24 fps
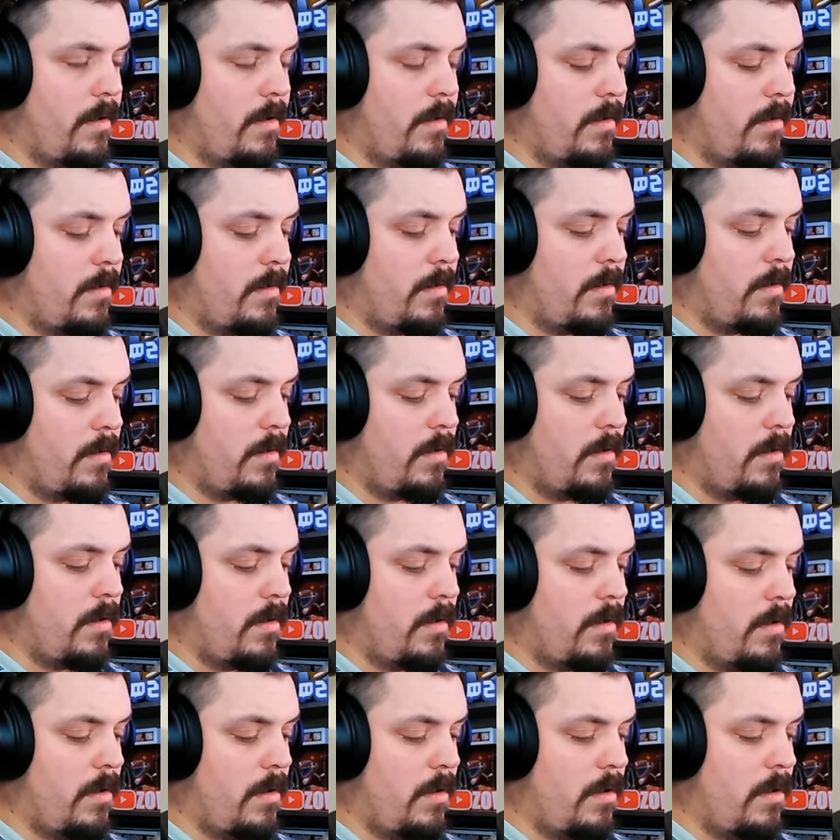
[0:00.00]

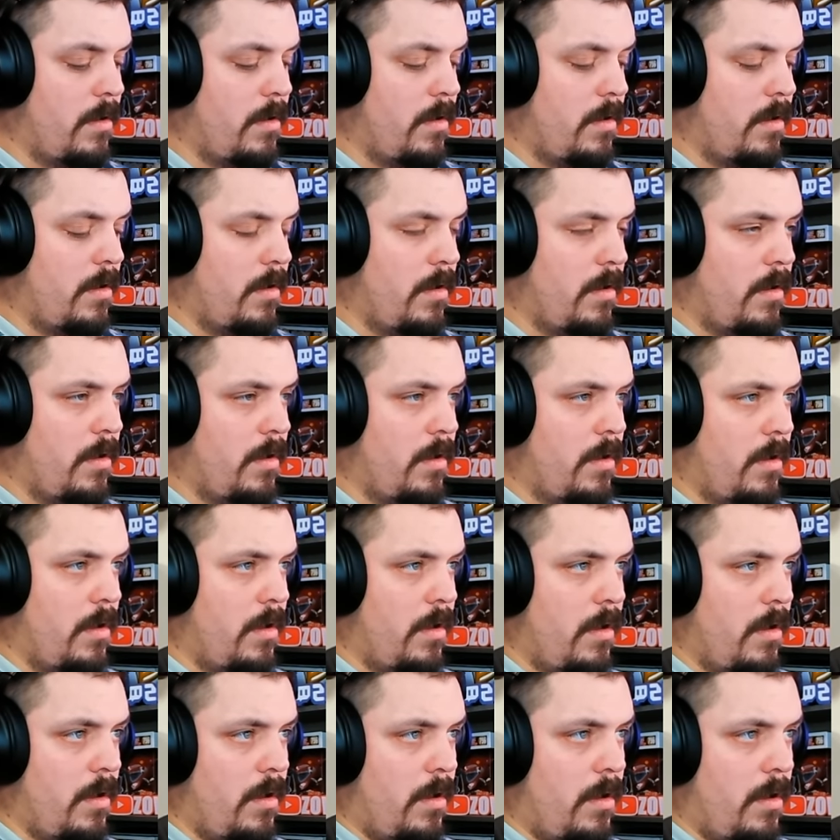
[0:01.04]

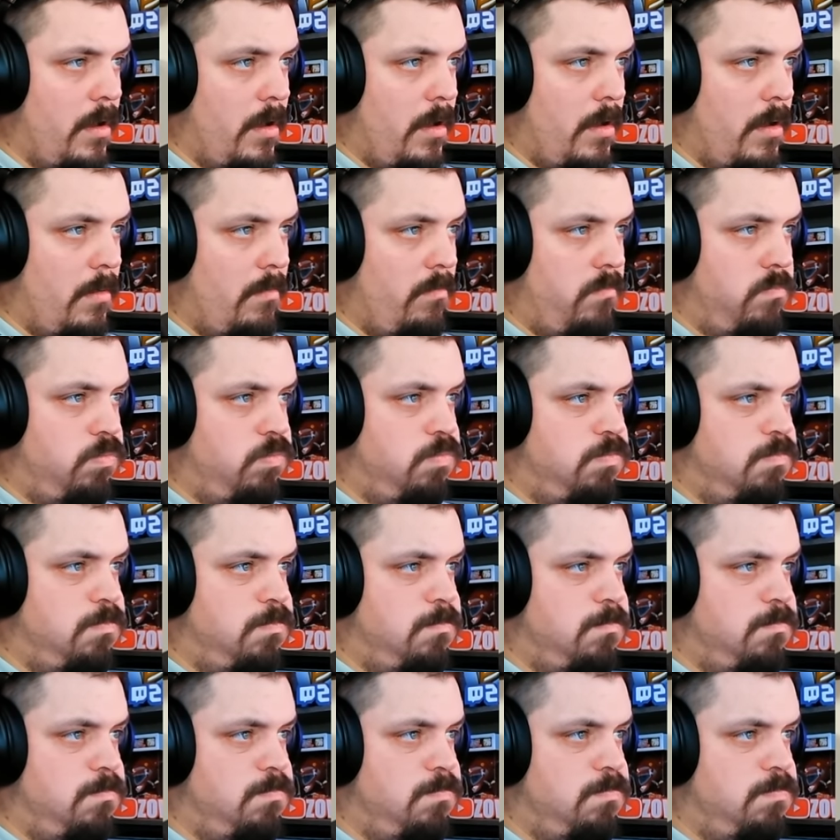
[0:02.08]

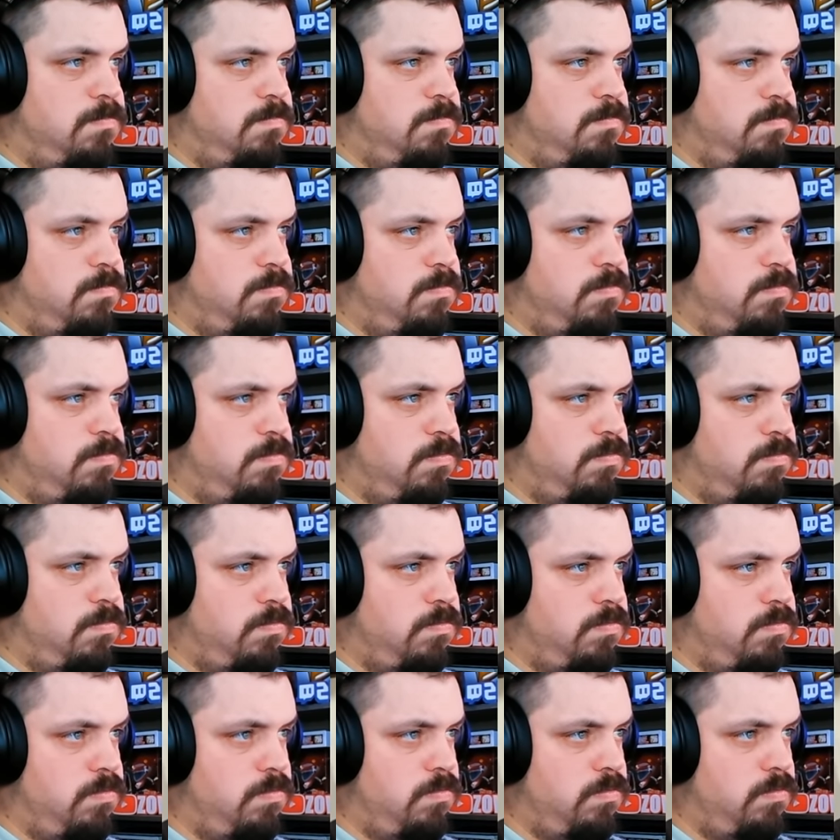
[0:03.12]

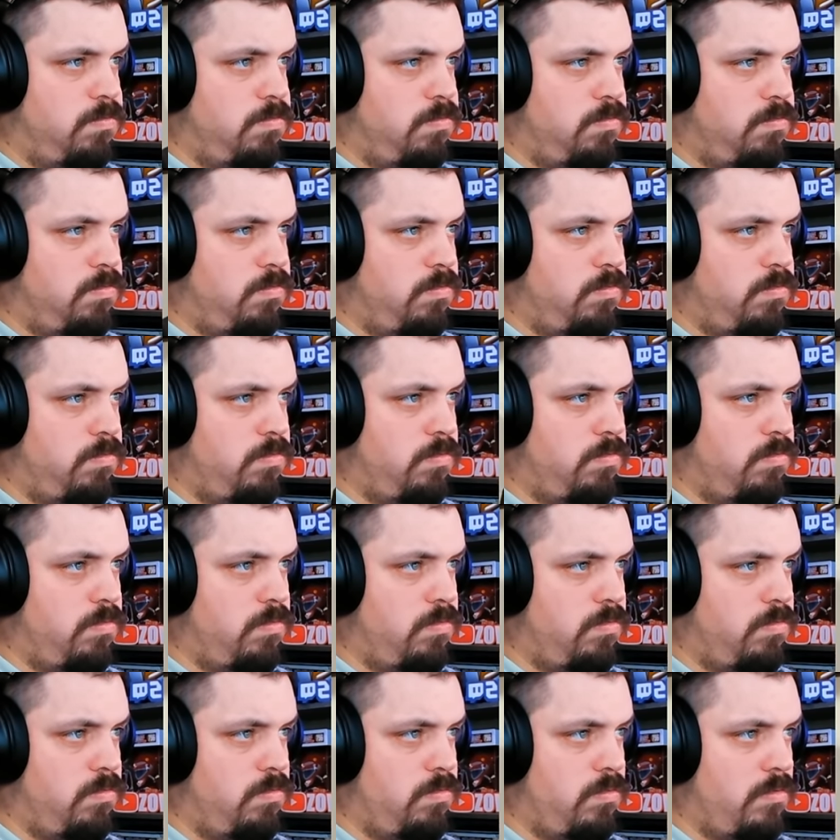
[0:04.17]

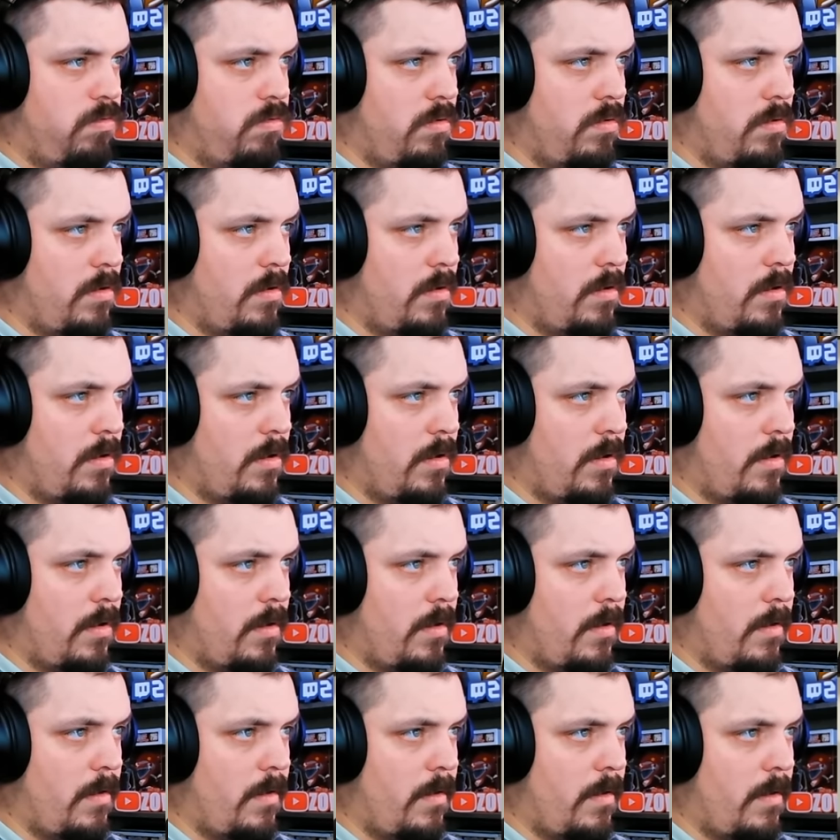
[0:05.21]

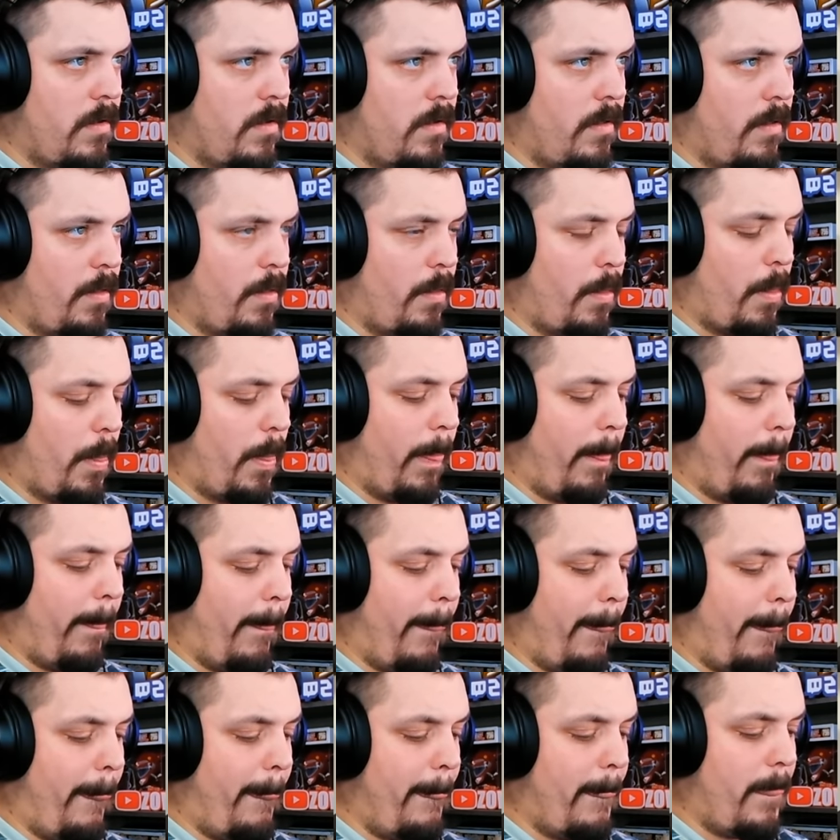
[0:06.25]

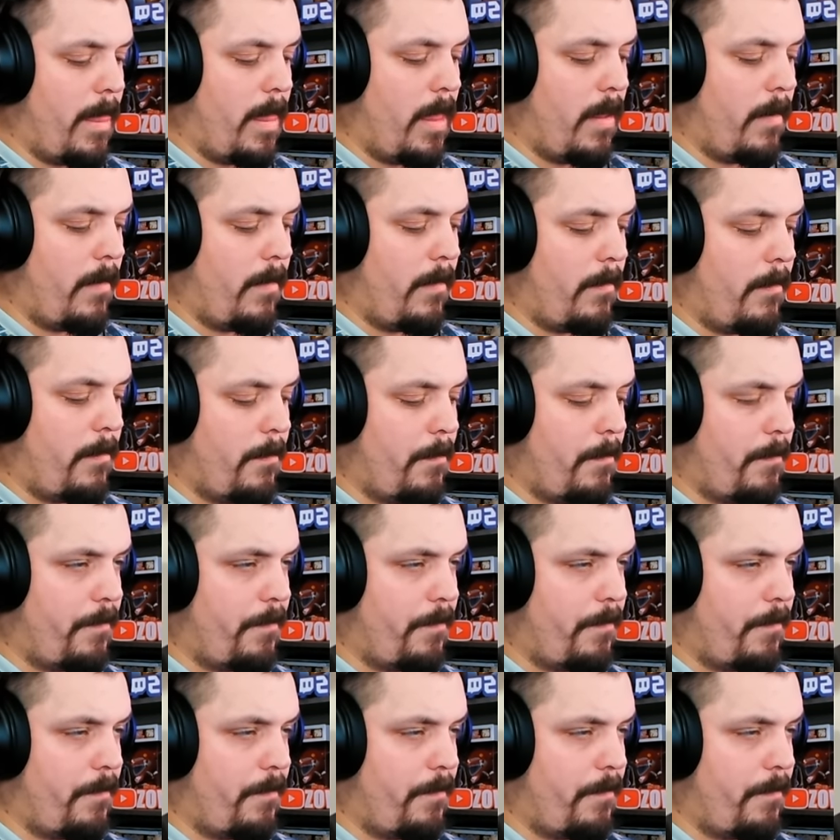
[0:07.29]
[no speech]